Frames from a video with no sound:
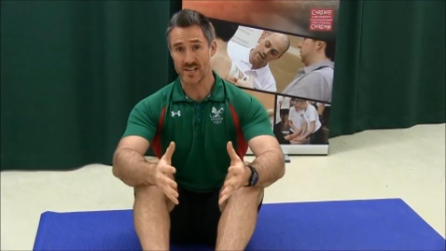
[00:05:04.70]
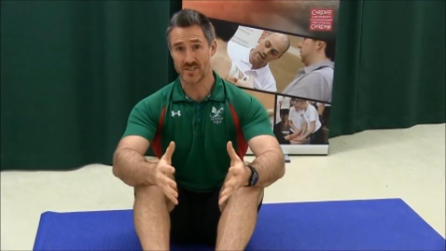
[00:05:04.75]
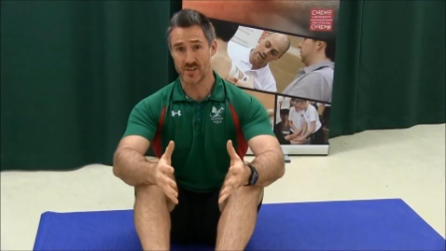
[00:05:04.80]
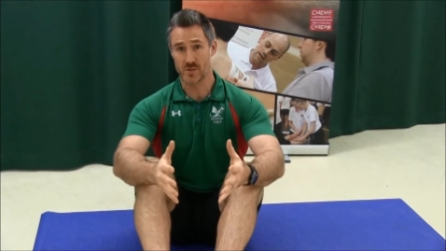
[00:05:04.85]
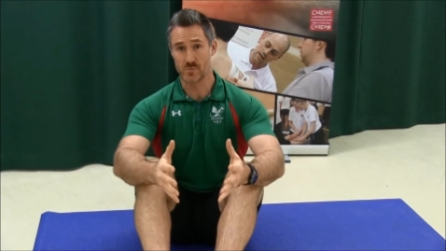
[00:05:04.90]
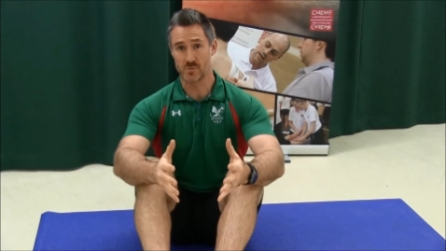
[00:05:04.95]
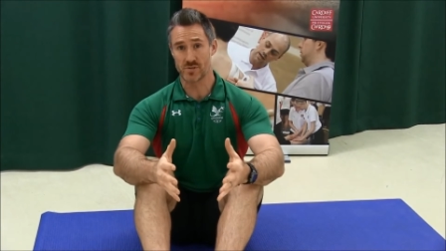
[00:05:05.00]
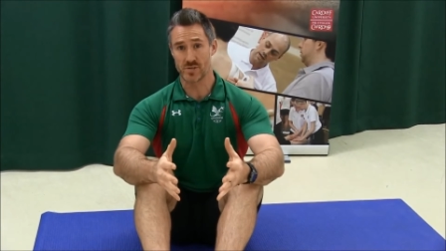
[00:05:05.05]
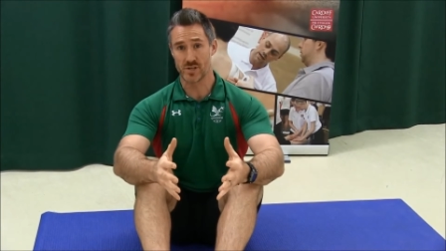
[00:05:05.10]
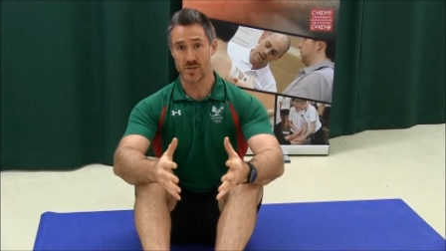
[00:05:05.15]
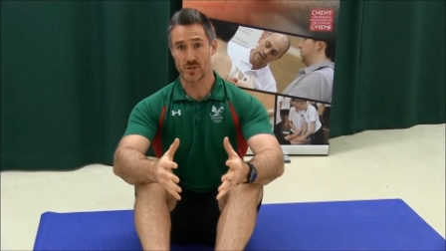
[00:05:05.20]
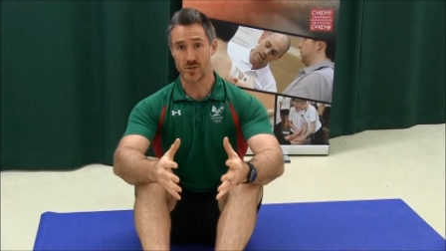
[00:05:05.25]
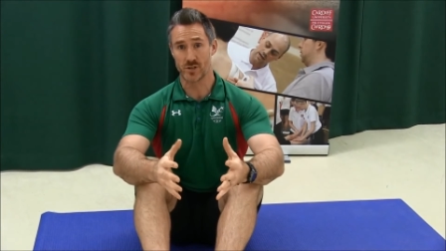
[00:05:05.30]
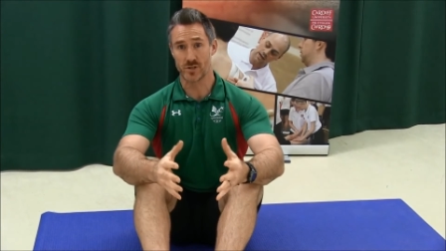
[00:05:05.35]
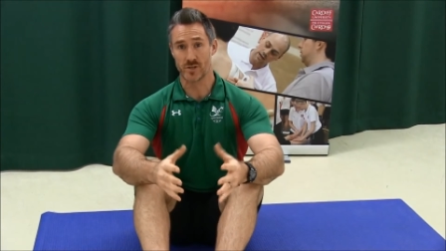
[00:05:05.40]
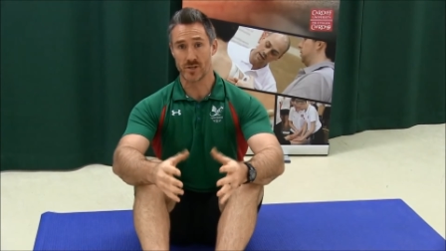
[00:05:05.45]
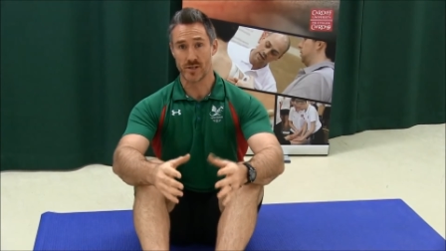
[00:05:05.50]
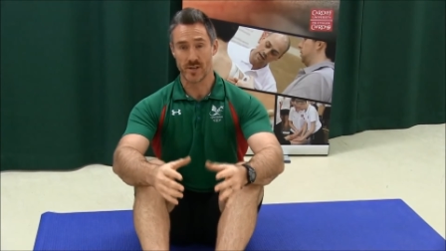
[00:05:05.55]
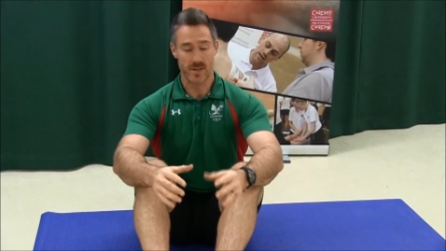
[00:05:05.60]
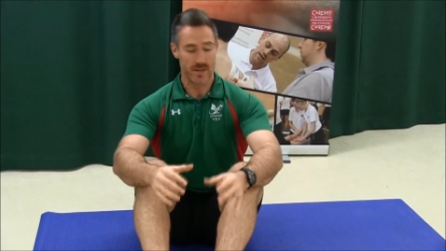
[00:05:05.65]
this
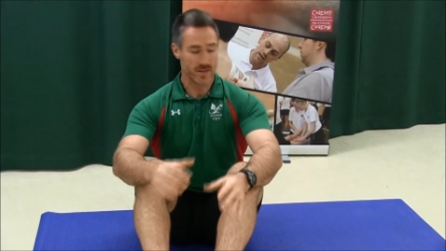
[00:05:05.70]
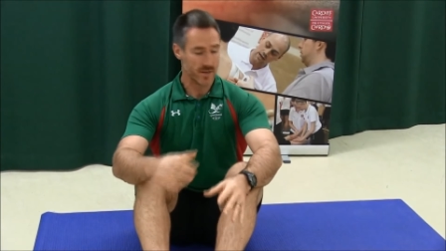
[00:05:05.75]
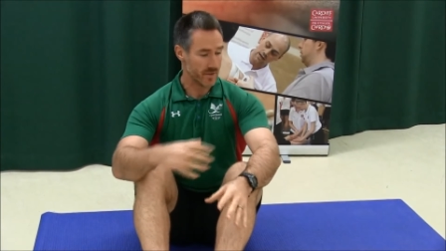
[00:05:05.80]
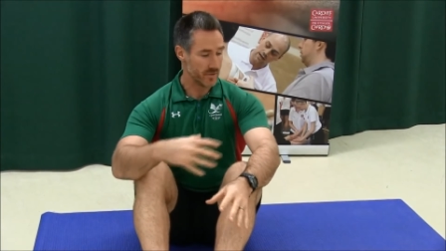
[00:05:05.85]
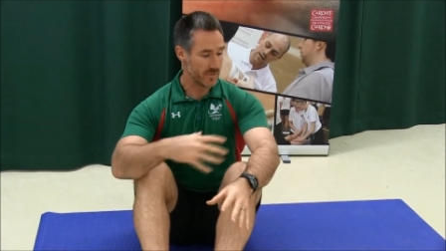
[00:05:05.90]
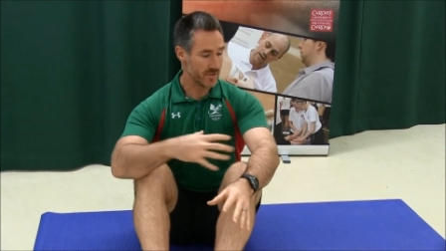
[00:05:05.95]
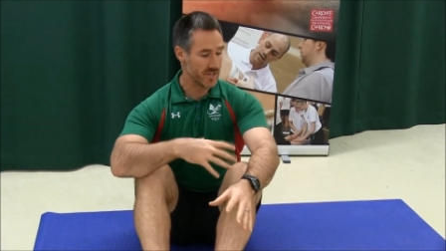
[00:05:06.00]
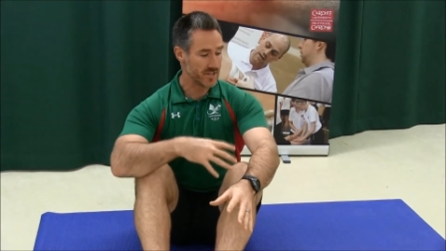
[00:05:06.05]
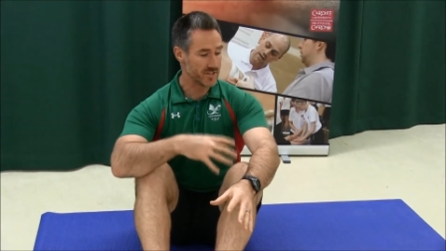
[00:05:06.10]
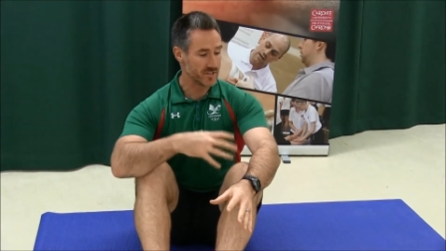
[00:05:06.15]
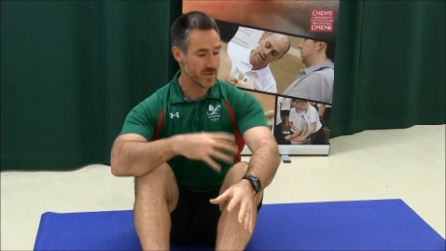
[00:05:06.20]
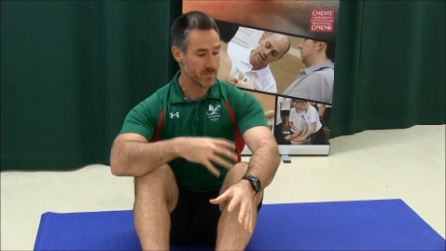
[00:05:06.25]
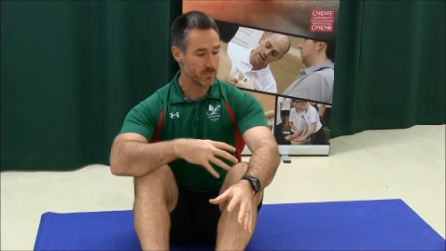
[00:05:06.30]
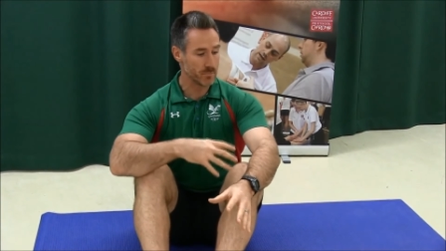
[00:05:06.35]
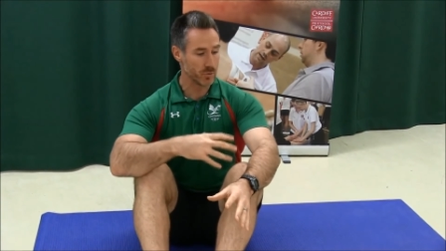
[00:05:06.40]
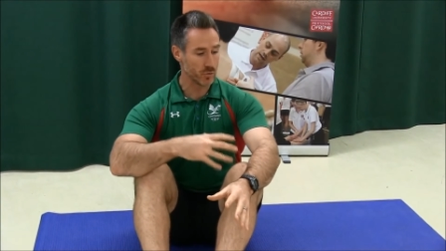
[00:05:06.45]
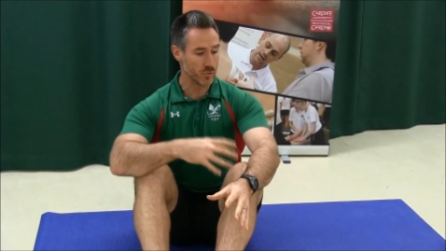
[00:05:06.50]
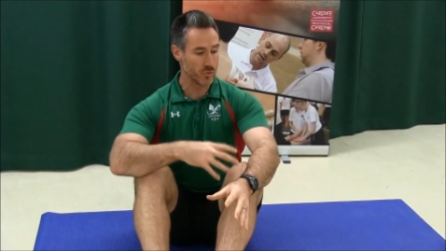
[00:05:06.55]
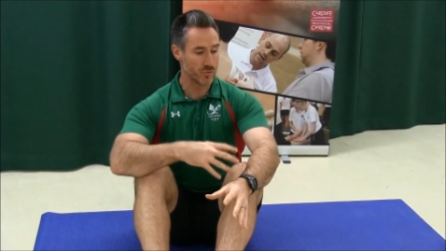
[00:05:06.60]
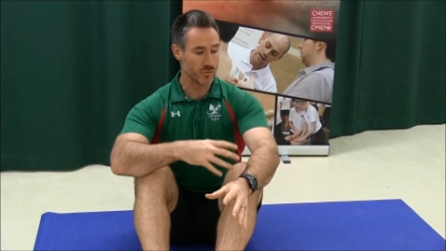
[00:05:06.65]
position. These
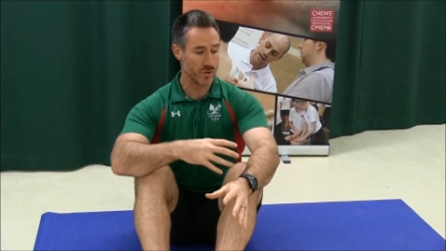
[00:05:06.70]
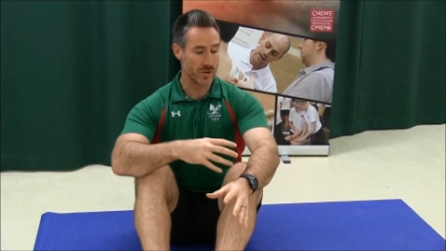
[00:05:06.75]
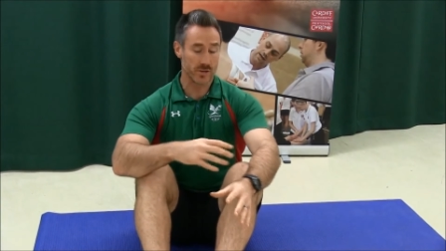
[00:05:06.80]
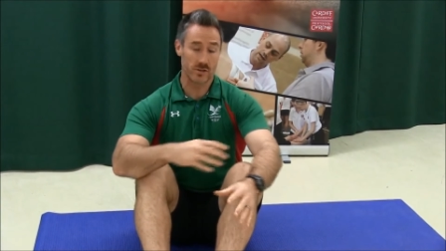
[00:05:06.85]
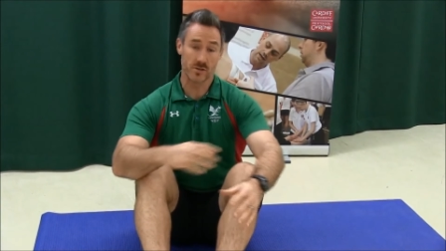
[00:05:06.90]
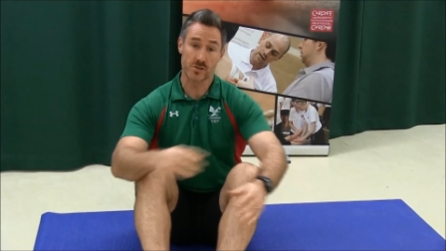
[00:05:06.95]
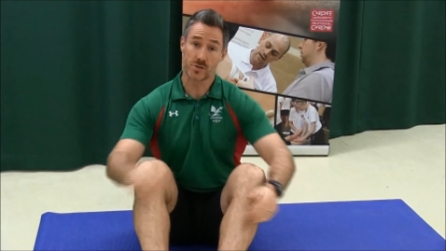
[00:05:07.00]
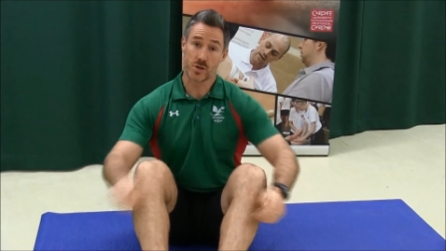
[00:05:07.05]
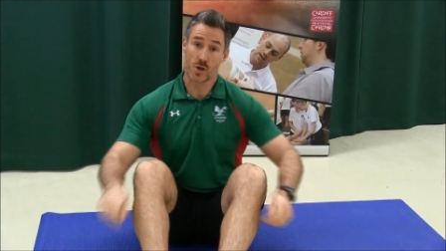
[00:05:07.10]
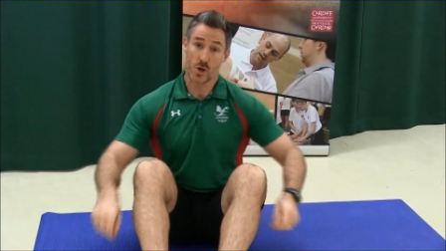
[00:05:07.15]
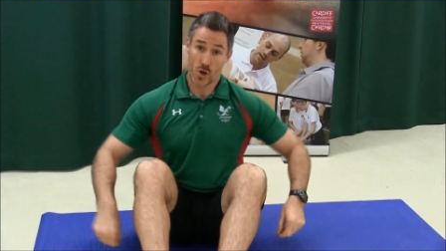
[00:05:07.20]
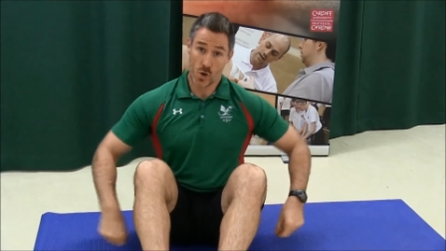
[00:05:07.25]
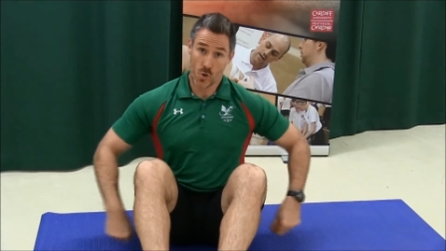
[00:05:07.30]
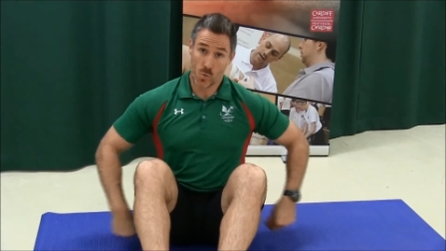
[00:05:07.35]
simple drills